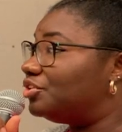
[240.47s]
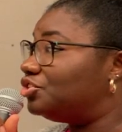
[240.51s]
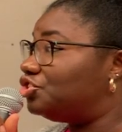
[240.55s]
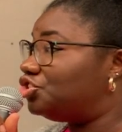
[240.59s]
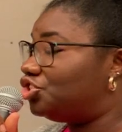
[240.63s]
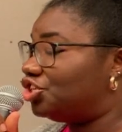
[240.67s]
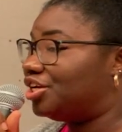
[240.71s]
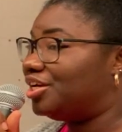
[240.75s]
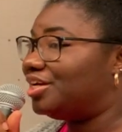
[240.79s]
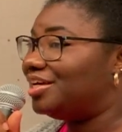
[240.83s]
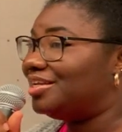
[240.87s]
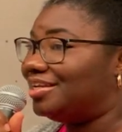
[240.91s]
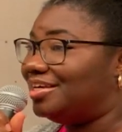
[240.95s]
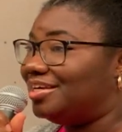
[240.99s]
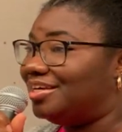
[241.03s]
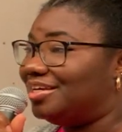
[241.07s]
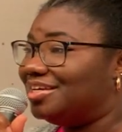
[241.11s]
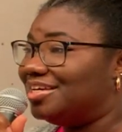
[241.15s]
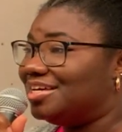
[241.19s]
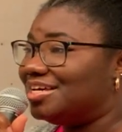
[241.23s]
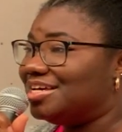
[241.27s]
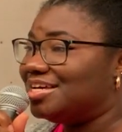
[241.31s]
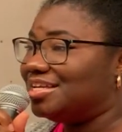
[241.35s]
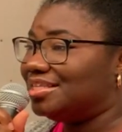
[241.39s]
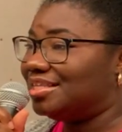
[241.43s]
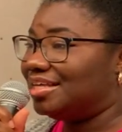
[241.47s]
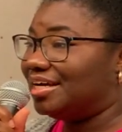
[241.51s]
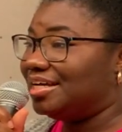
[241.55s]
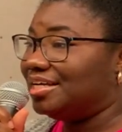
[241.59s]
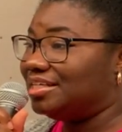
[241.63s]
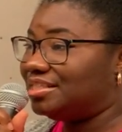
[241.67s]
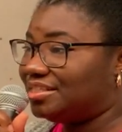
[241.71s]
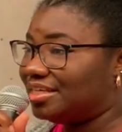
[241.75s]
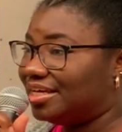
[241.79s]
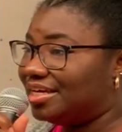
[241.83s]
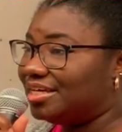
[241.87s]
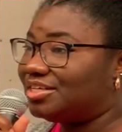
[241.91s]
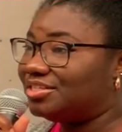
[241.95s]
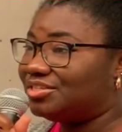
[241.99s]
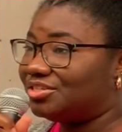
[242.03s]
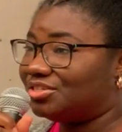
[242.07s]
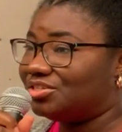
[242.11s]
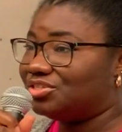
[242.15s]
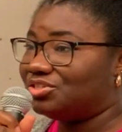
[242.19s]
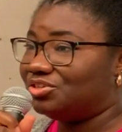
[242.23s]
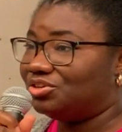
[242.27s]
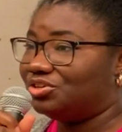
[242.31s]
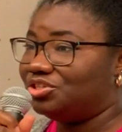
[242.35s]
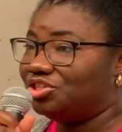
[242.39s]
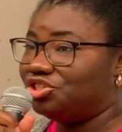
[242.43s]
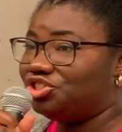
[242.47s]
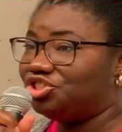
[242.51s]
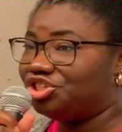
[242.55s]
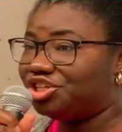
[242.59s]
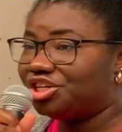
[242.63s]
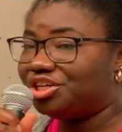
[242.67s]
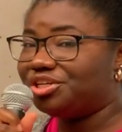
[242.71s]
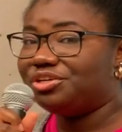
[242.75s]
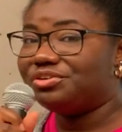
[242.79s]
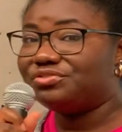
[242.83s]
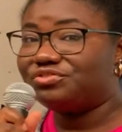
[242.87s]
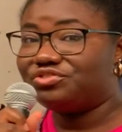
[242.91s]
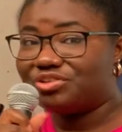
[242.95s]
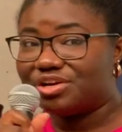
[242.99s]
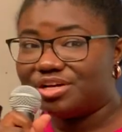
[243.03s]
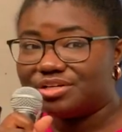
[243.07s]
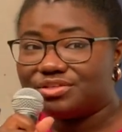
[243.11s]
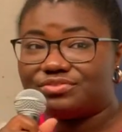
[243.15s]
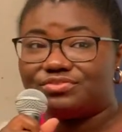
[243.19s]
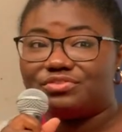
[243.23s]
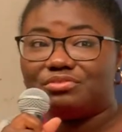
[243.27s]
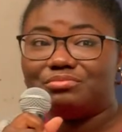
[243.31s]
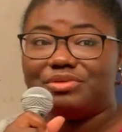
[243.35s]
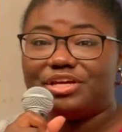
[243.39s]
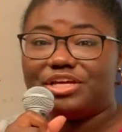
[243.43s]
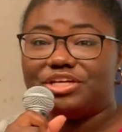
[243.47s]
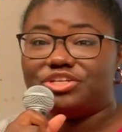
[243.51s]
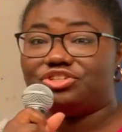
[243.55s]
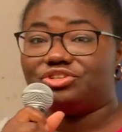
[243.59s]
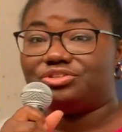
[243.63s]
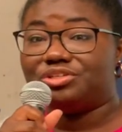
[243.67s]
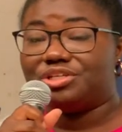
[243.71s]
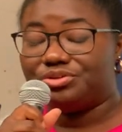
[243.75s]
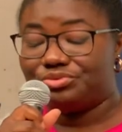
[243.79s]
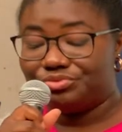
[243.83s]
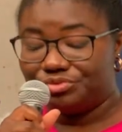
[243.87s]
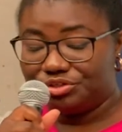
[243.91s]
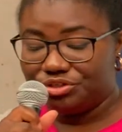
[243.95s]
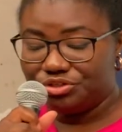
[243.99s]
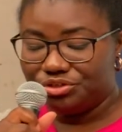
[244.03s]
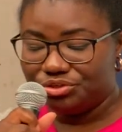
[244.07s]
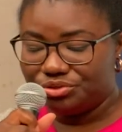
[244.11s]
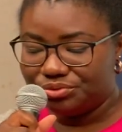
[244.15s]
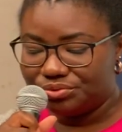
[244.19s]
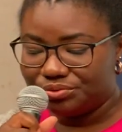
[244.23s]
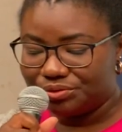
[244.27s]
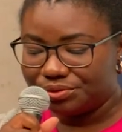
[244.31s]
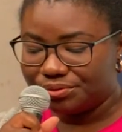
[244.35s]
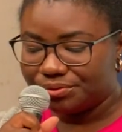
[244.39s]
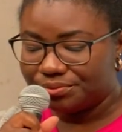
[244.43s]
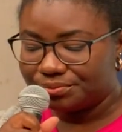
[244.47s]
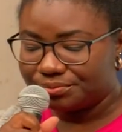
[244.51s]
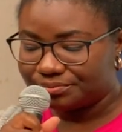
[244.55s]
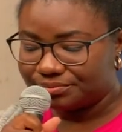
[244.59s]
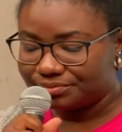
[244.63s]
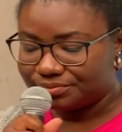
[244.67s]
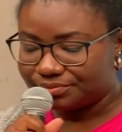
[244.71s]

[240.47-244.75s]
the journey that it takes us on, a journey of transformation and renewal.